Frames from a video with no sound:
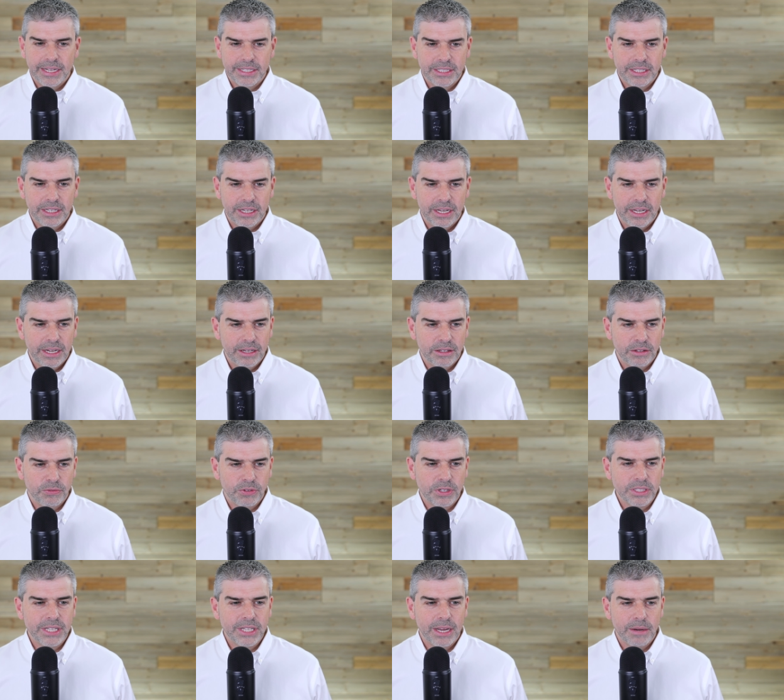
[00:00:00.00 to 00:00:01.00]
uh, the
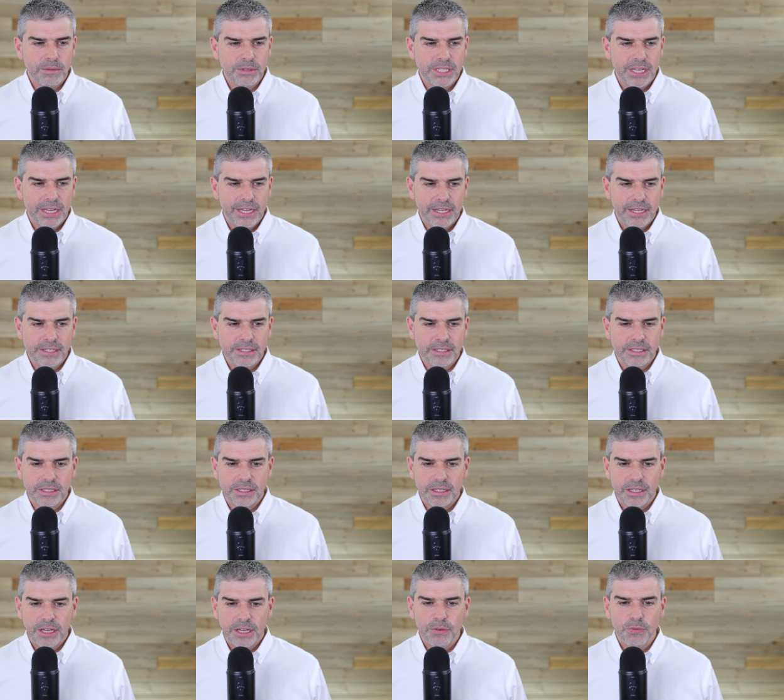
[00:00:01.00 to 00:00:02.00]
first thing I would say is
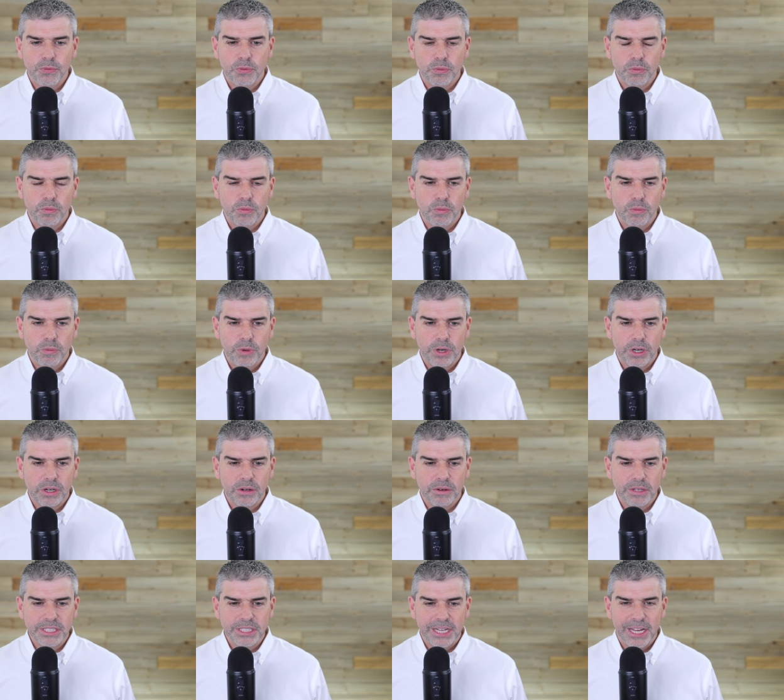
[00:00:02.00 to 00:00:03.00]
if we're
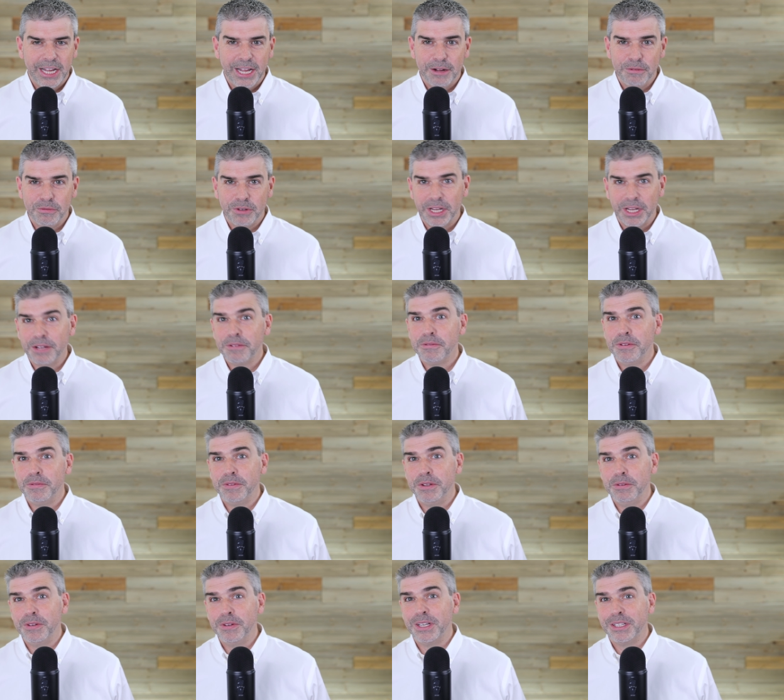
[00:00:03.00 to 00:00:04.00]
going to have like
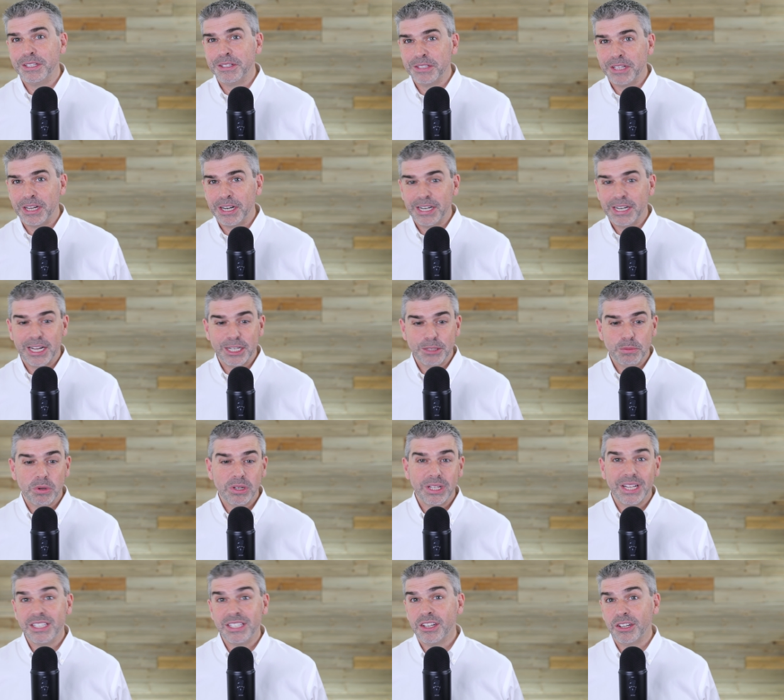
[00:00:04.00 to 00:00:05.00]
50 filters on a
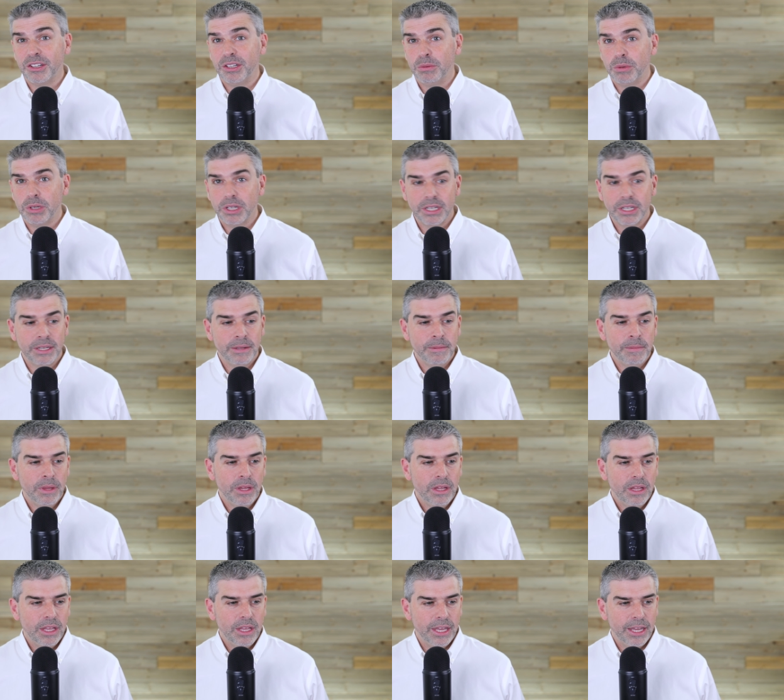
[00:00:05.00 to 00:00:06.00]
dashboard, that's not going to work.
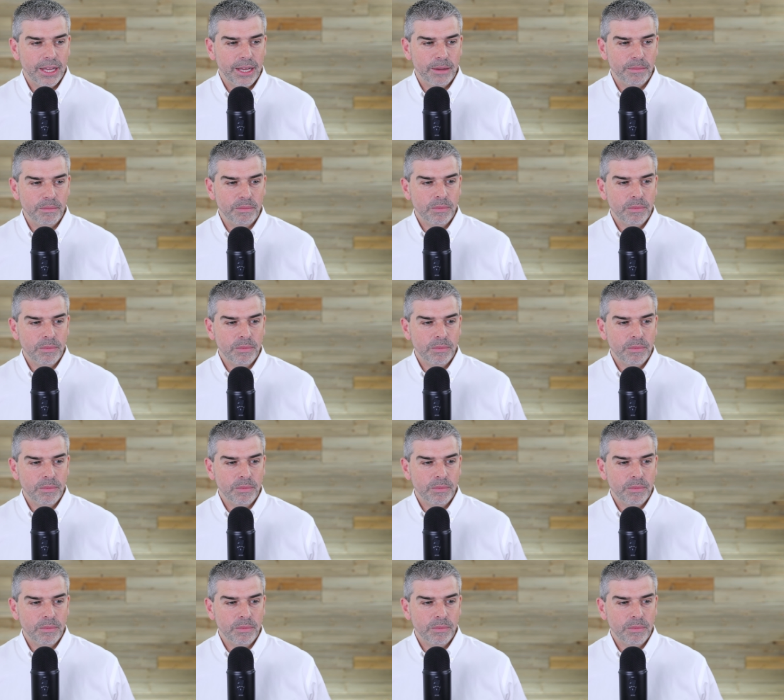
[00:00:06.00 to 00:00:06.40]
Um,